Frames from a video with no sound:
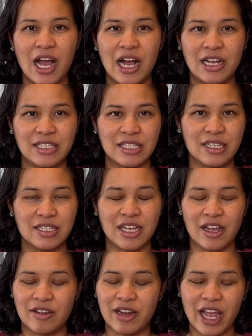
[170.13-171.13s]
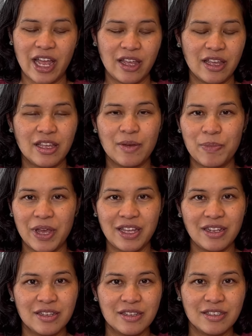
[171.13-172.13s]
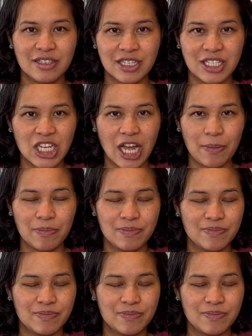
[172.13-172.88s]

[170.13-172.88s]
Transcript: I'll still tell her, hey, you peed. Good job.